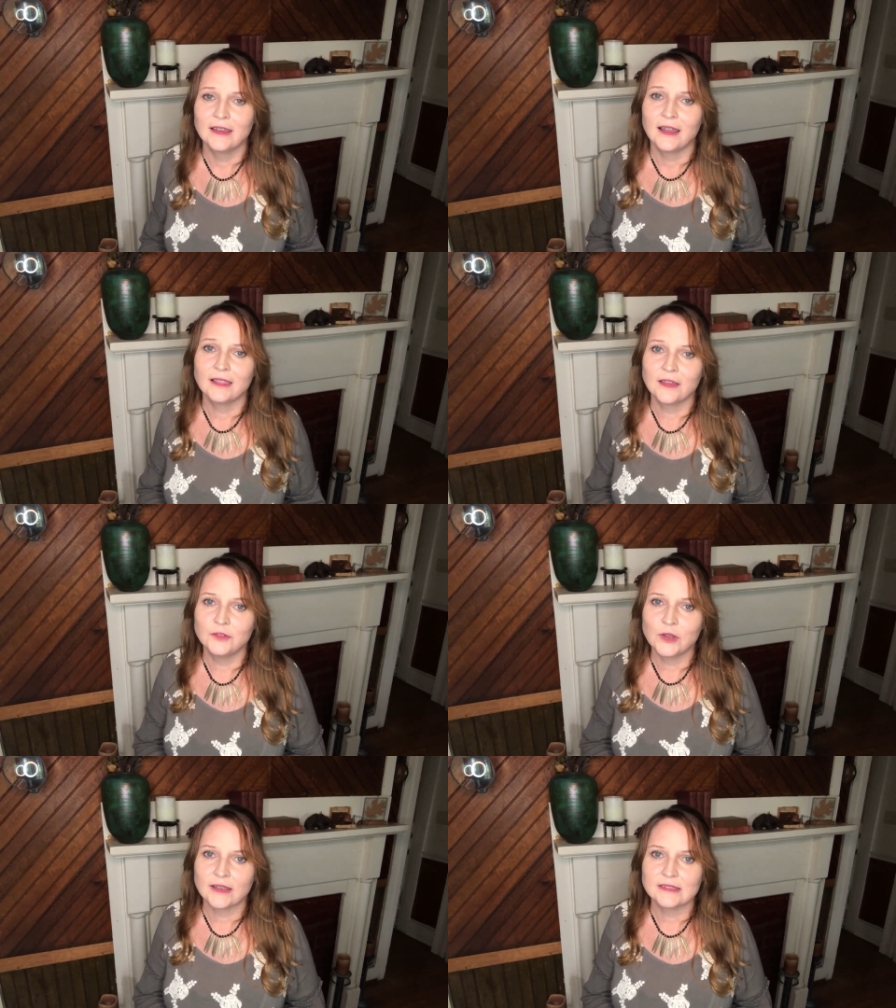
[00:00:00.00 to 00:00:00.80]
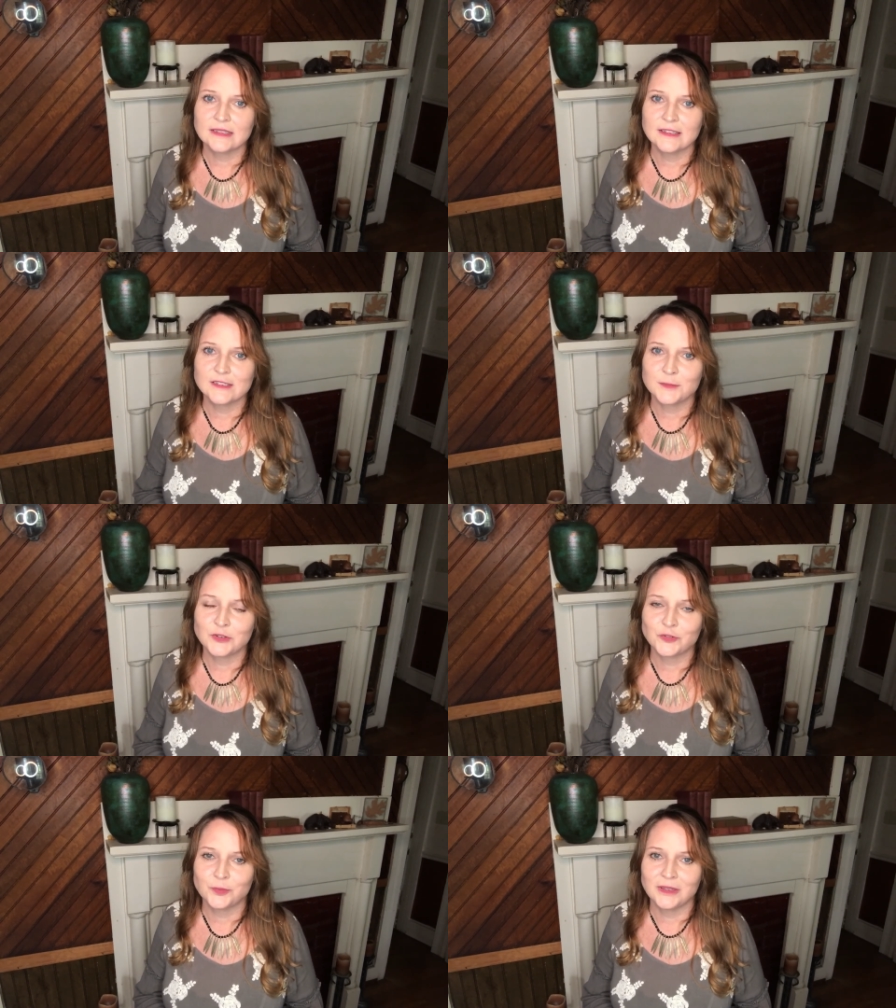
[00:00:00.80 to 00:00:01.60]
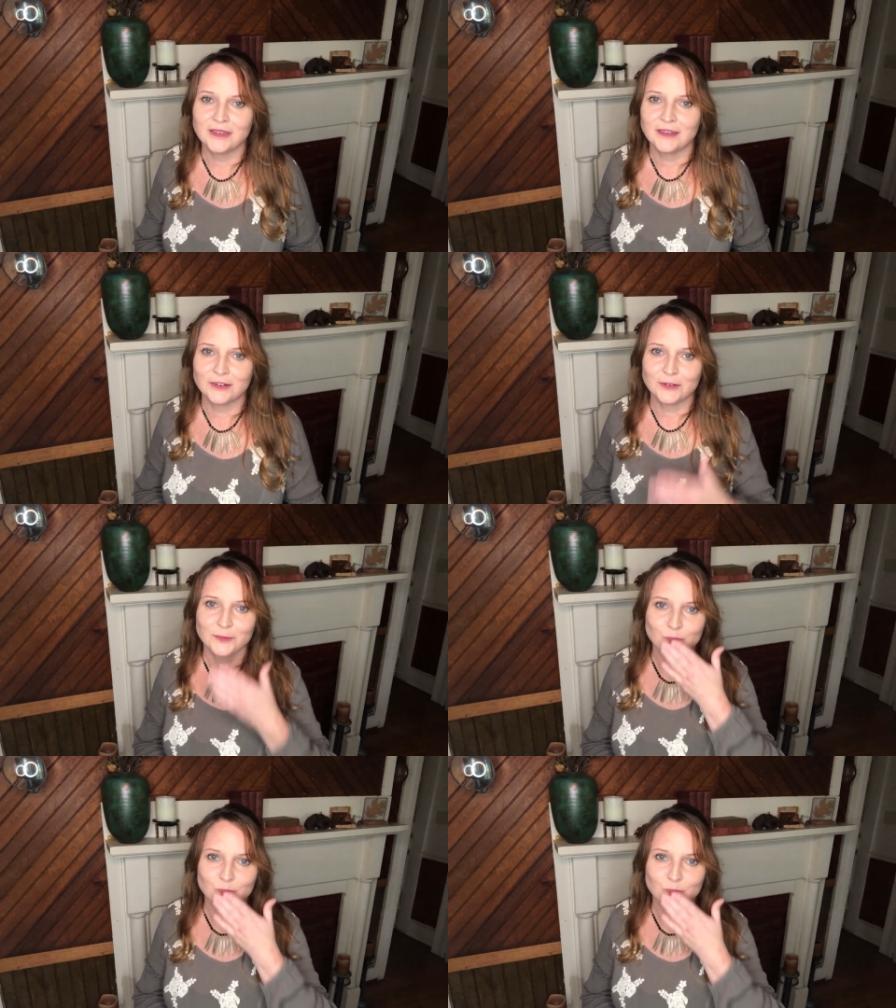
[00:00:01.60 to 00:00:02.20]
I love you guys. Thanks so much for being here.